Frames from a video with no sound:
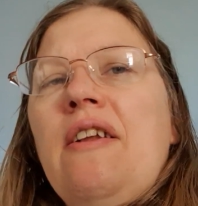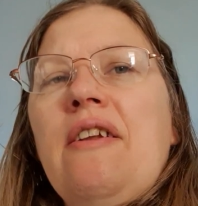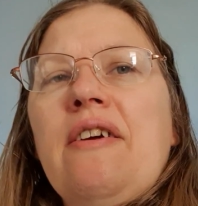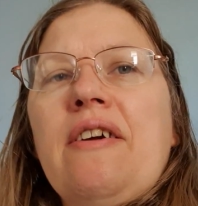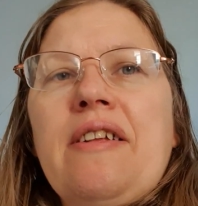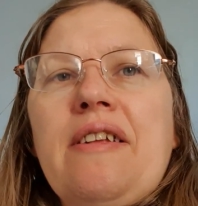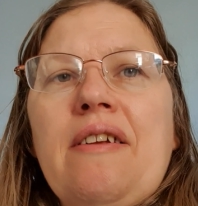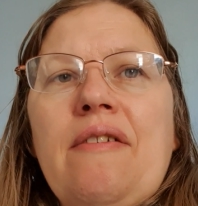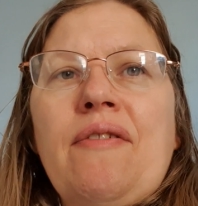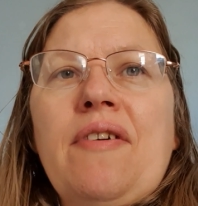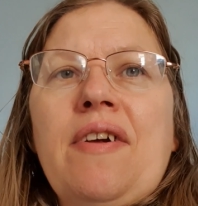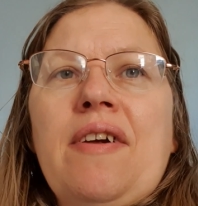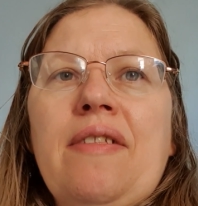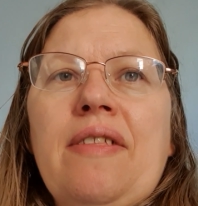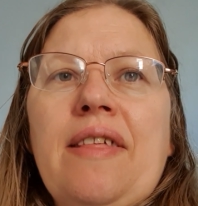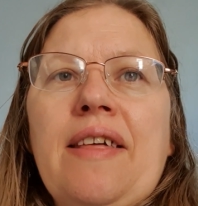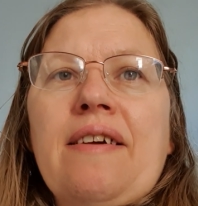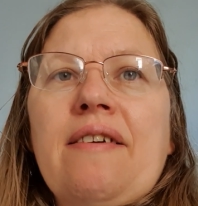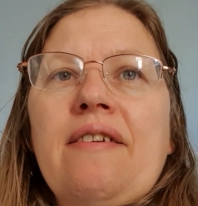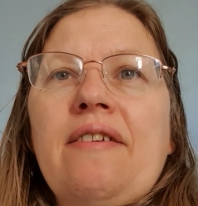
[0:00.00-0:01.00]
looking at a few
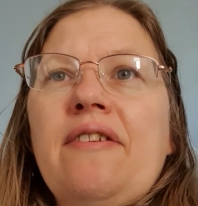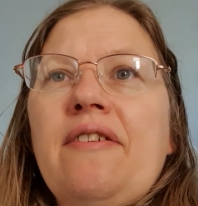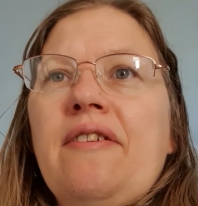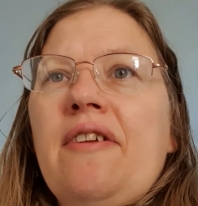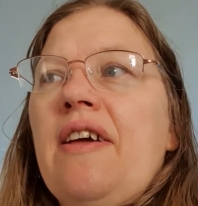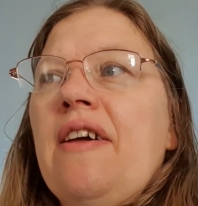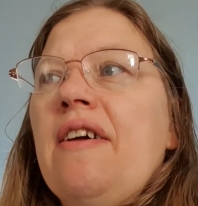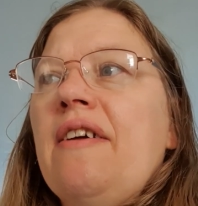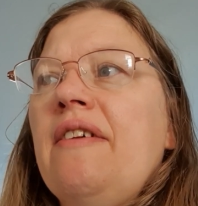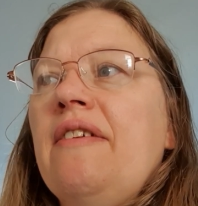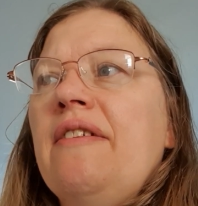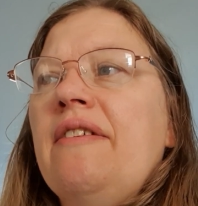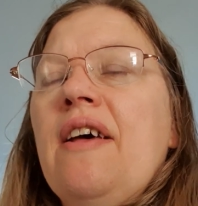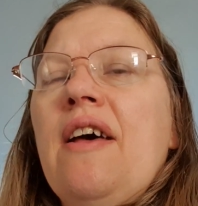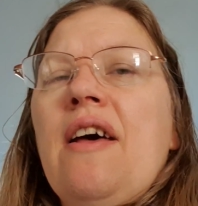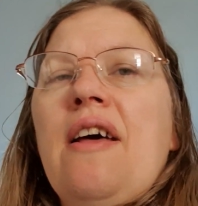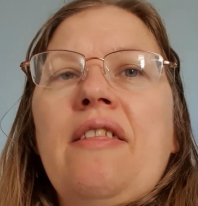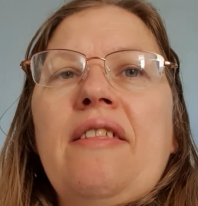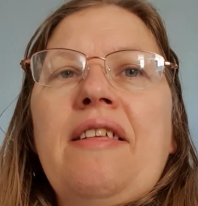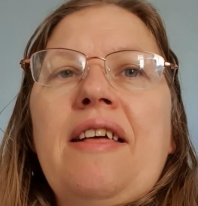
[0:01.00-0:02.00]
things to do because
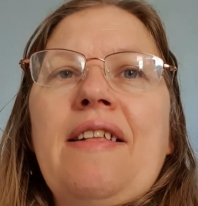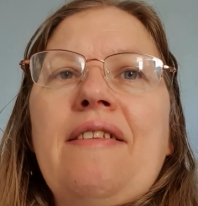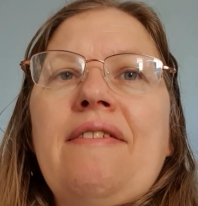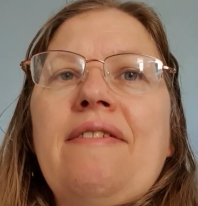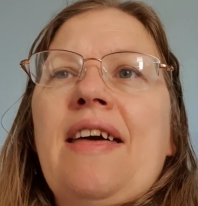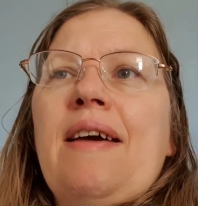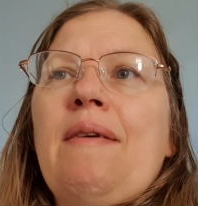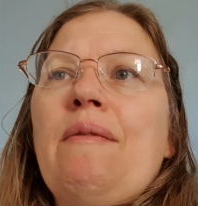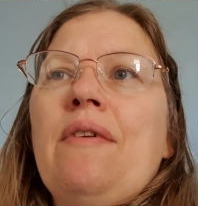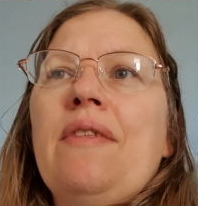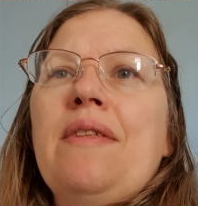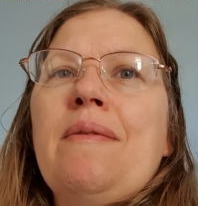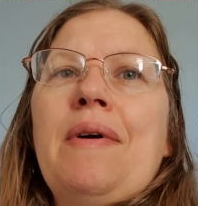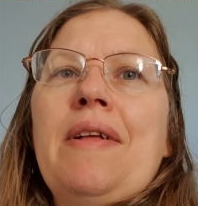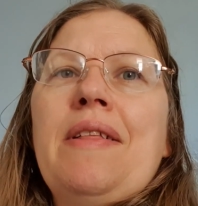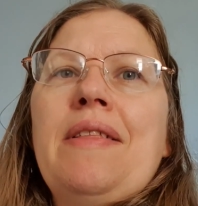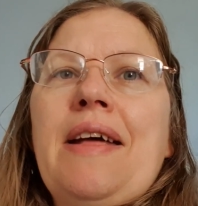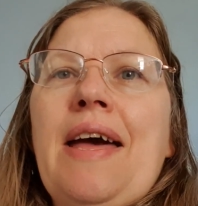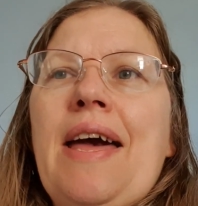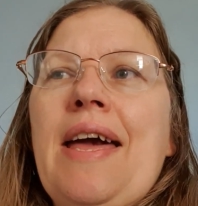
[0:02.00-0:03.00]
the entertainment on the
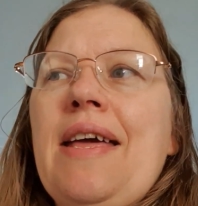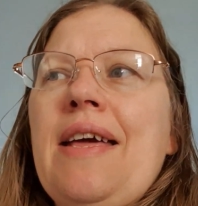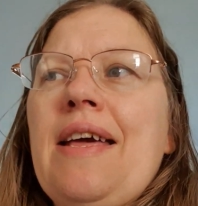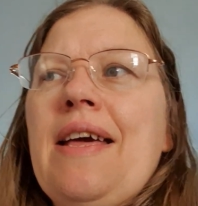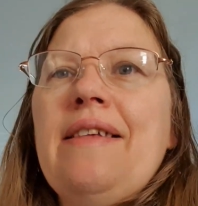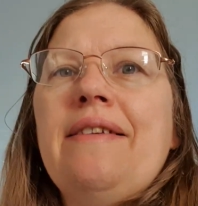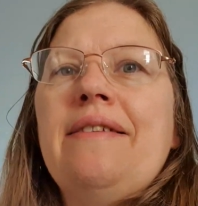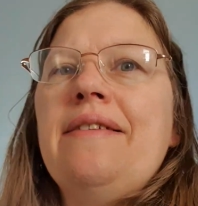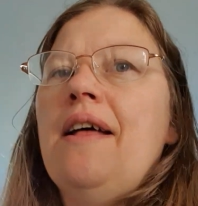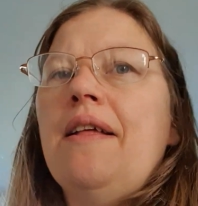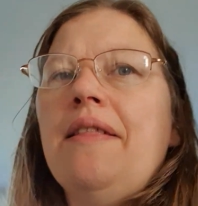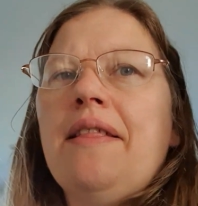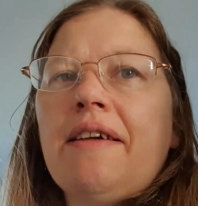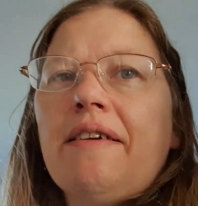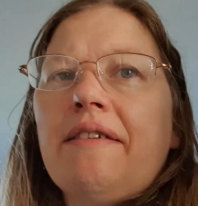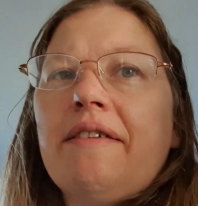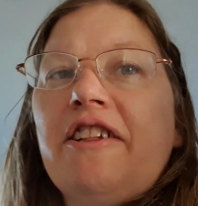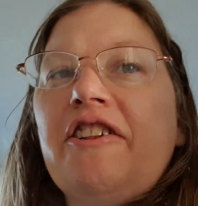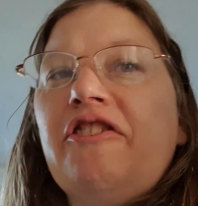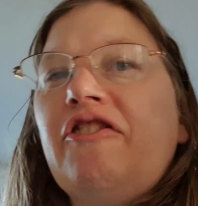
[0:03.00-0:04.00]
Monday is nothing
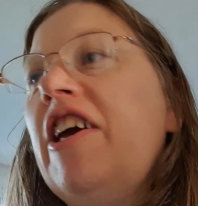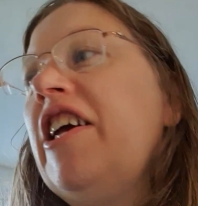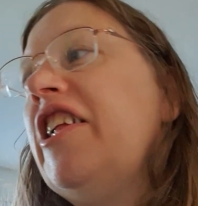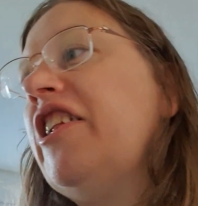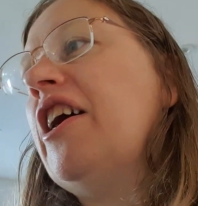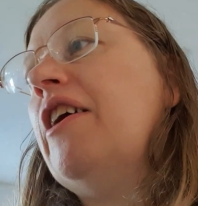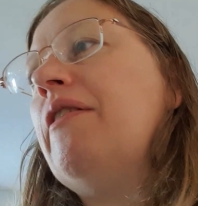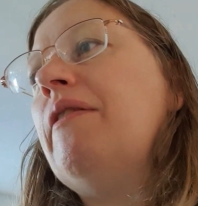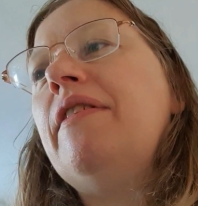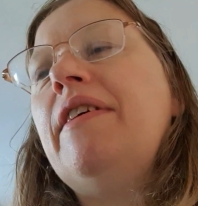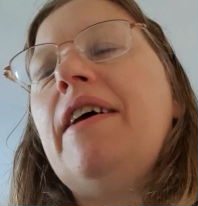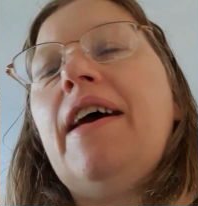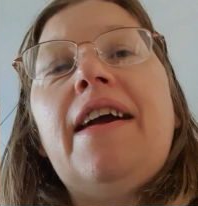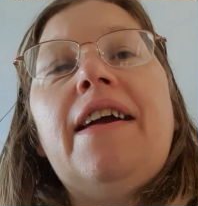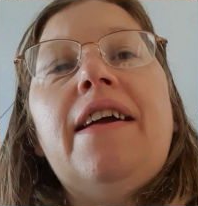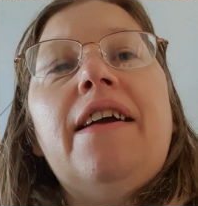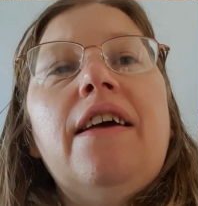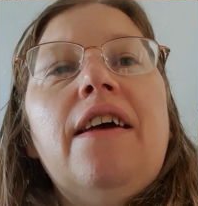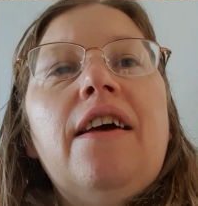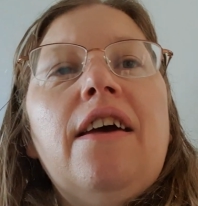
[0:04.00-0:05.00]
because it's changed every
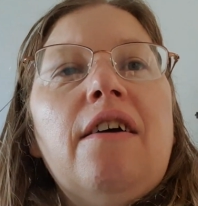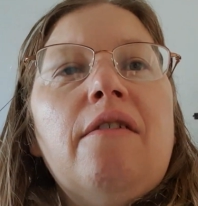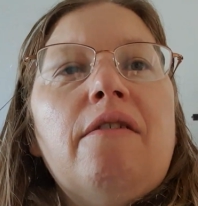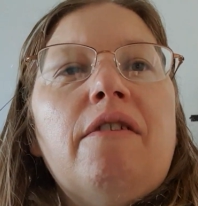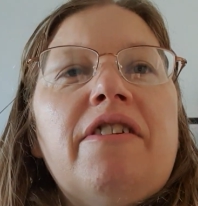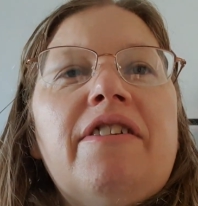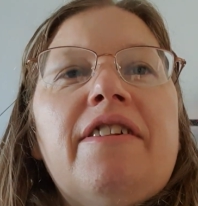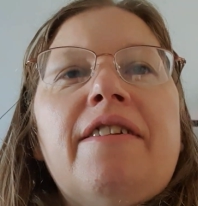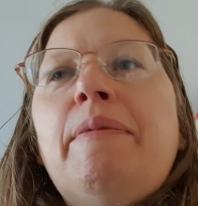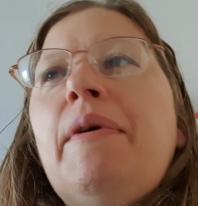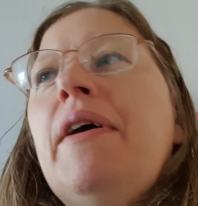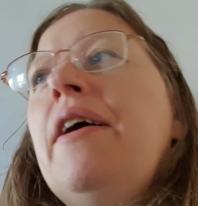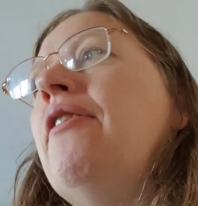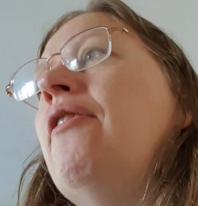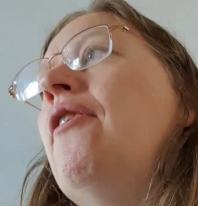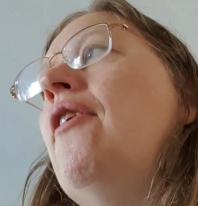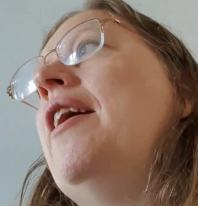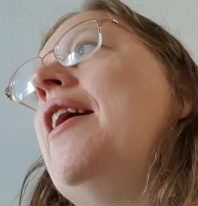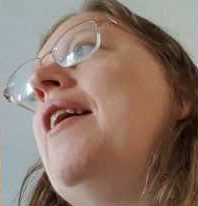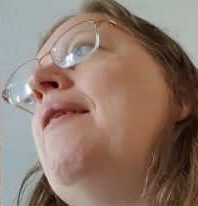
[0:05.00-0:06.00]
day, which is a bit
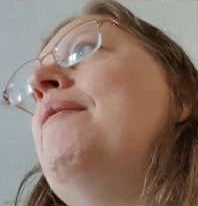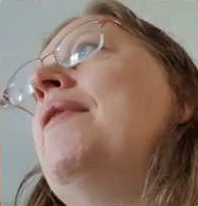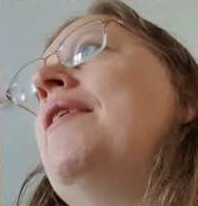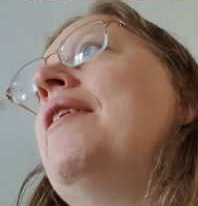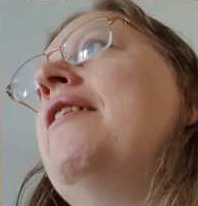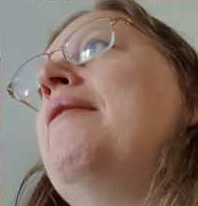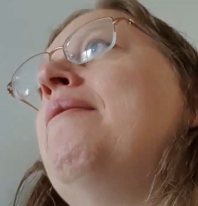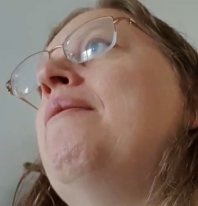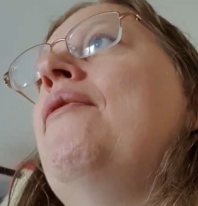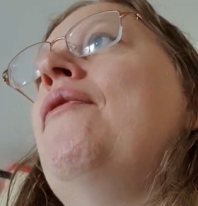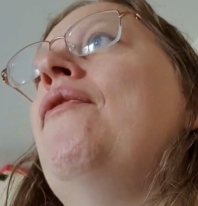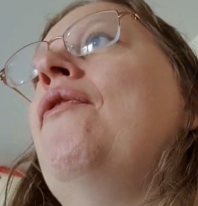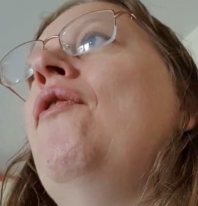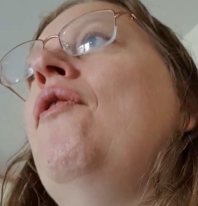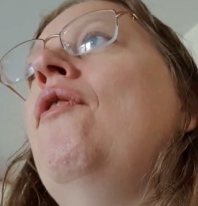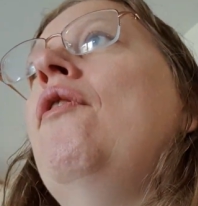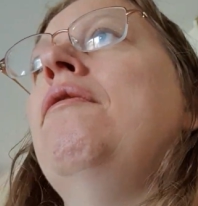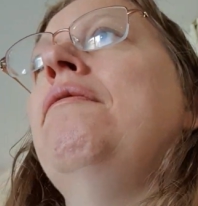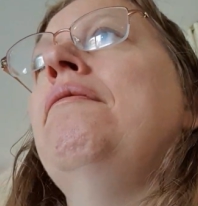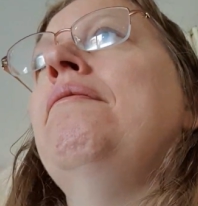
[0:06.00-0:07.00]
annoying because
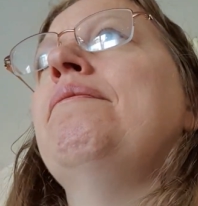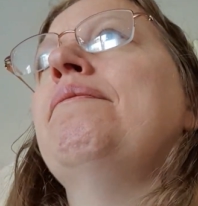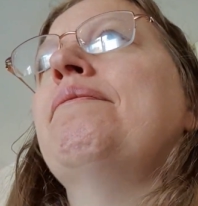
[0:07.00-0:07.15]
before